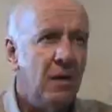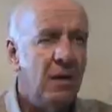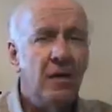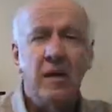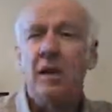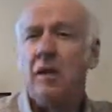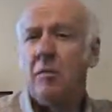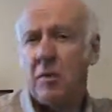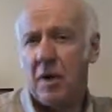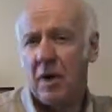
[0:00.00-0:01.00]
The unintended
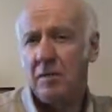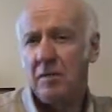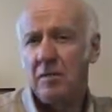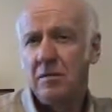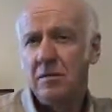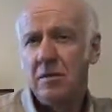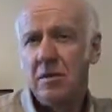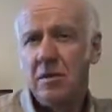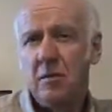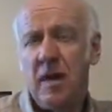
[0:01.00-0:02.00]
impact, well,
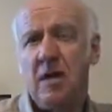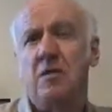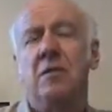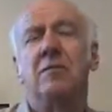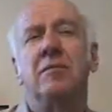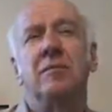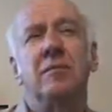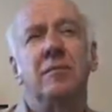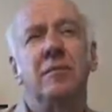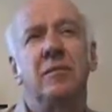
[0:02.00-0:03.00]
you can imagine
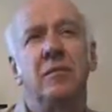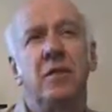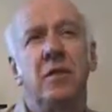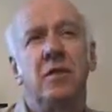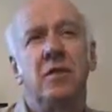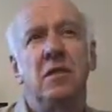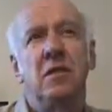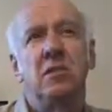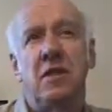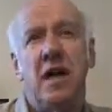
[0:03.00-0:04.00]
what
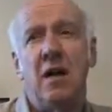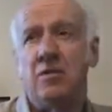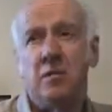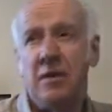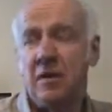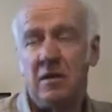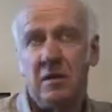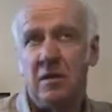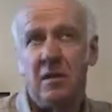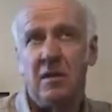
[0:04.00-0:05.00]
seems now to me
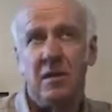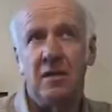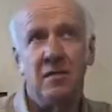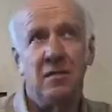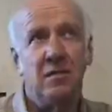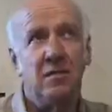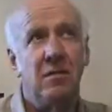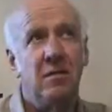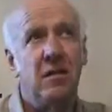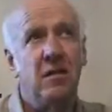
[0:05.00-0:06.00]
in this
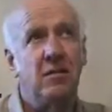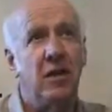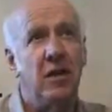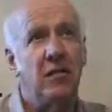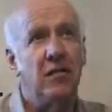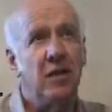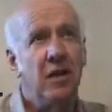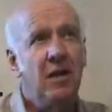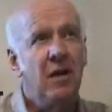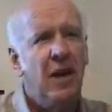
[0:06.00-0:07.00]
stage of life
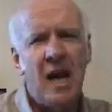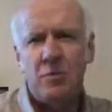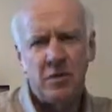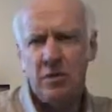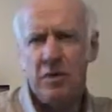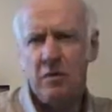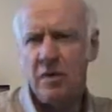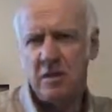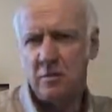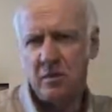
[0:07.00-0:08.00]
absolutely
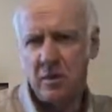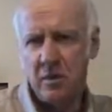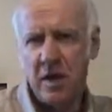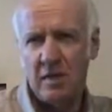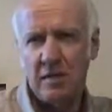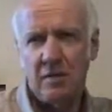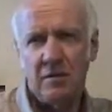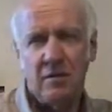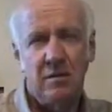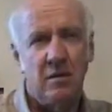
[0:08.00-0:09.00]
reasonable request.
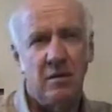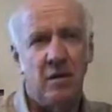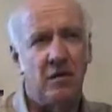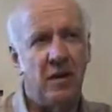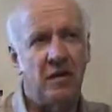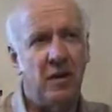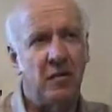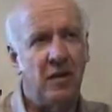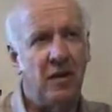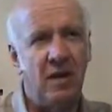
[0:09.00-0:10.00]
As a matter of fact,
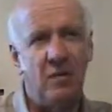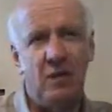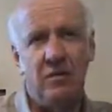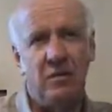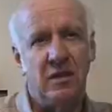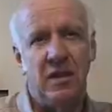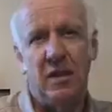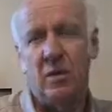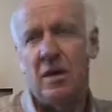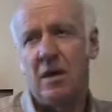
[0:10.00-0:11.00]
something that I would even say
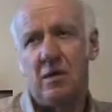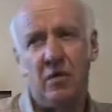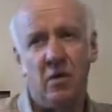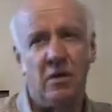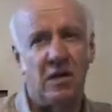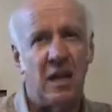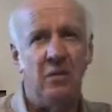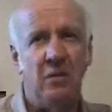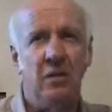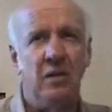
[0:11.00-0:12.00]
wow, of course,
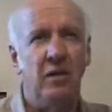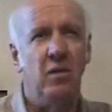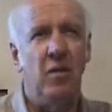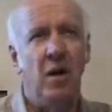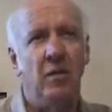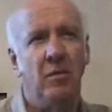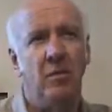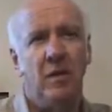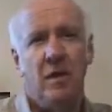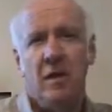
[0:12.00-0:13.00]
absolutely, no problem.